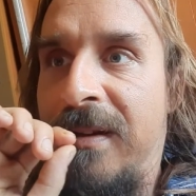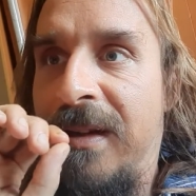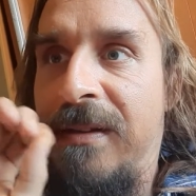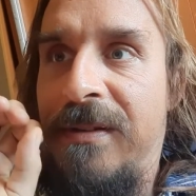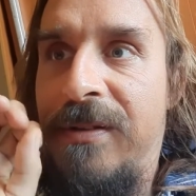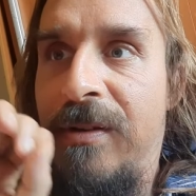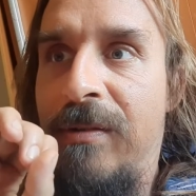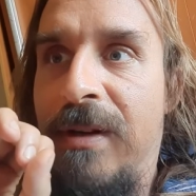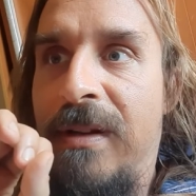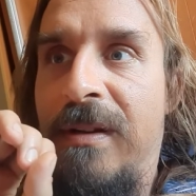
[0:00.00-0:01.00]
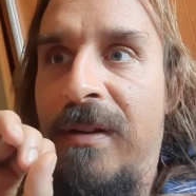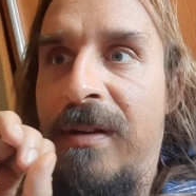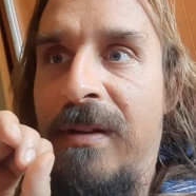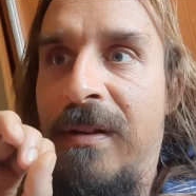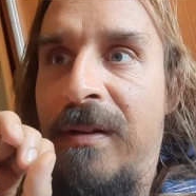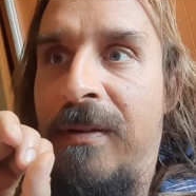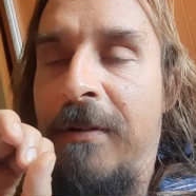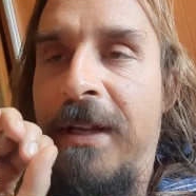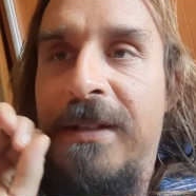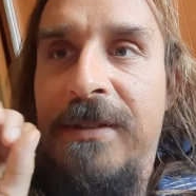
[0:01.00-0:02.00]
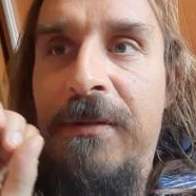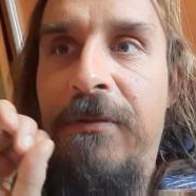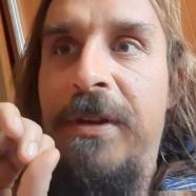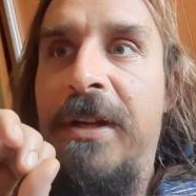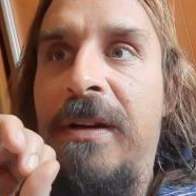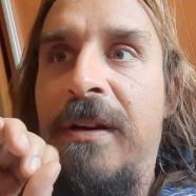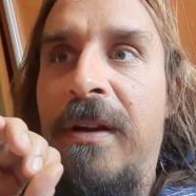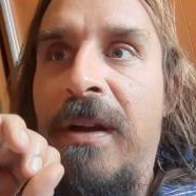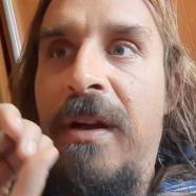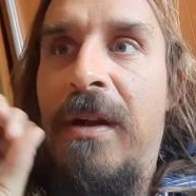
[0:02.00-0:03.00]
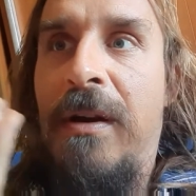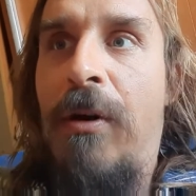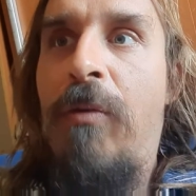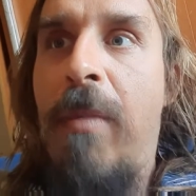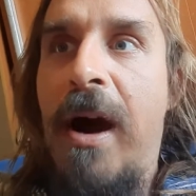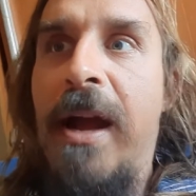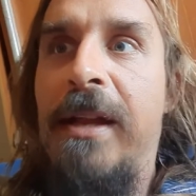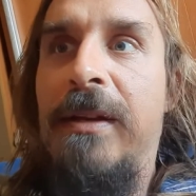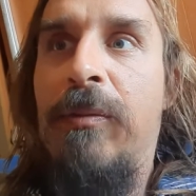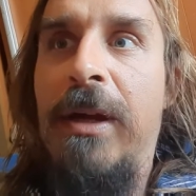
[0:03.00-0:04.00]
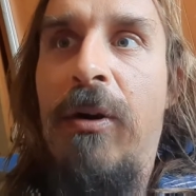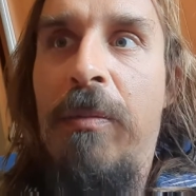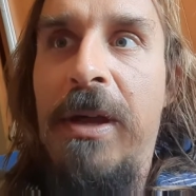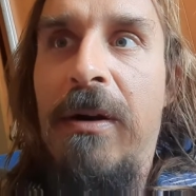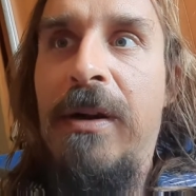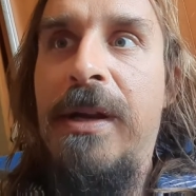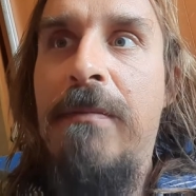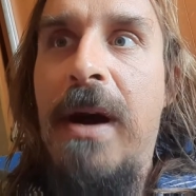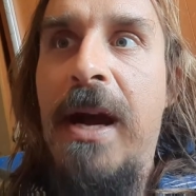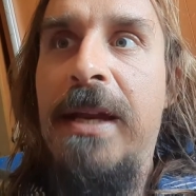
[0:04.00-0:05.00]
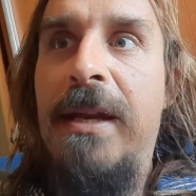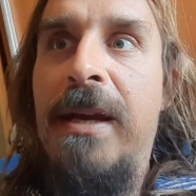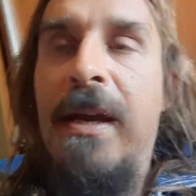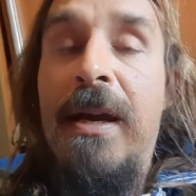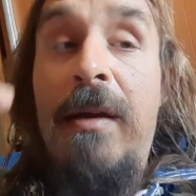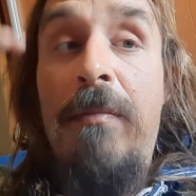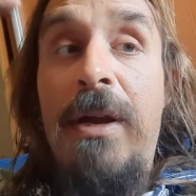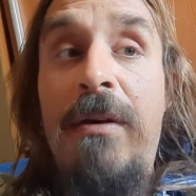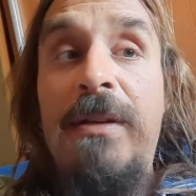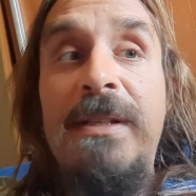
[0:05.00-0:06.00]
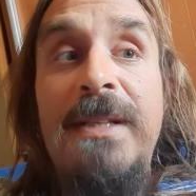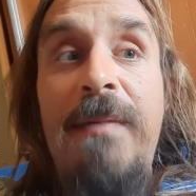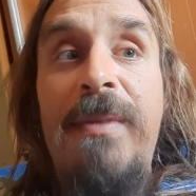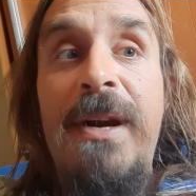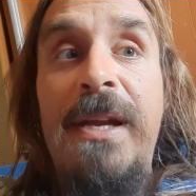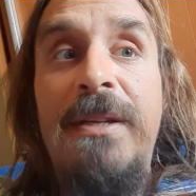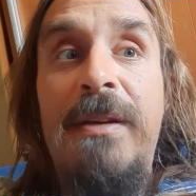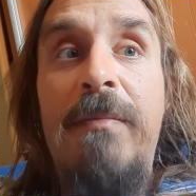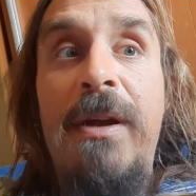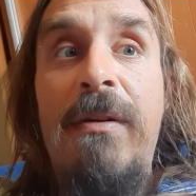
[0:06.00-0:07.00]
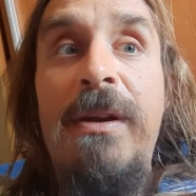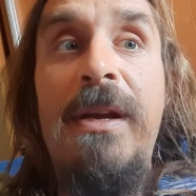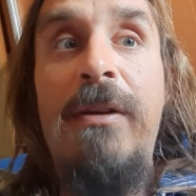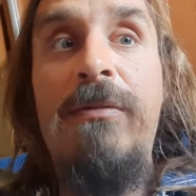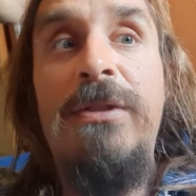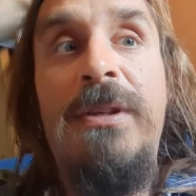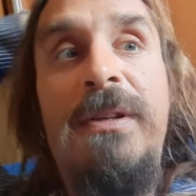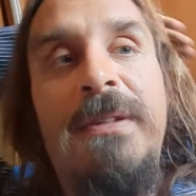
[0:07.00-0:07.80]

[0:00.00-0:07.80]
In the truth, where there's no fear, no mind, we go beyond the mind, beyond the separation, beyond the illusion.